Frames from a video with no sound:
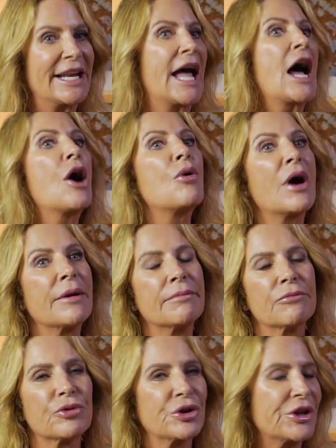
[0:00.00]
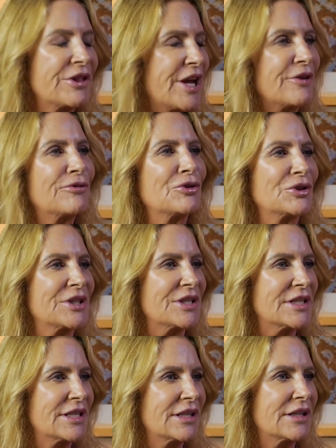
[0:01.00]
Now I'm really thankful
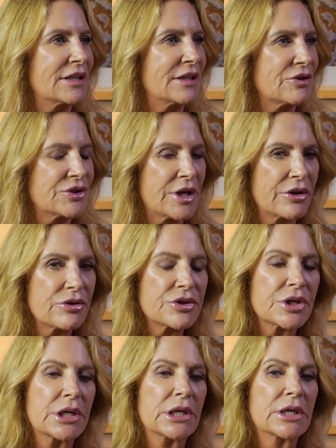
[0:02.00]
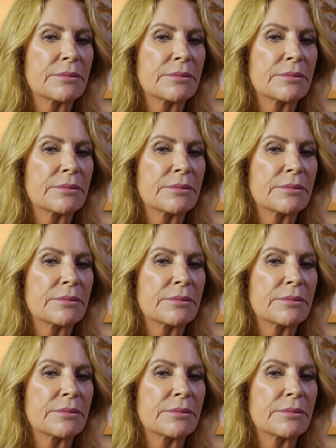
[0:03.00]
to see that there's others.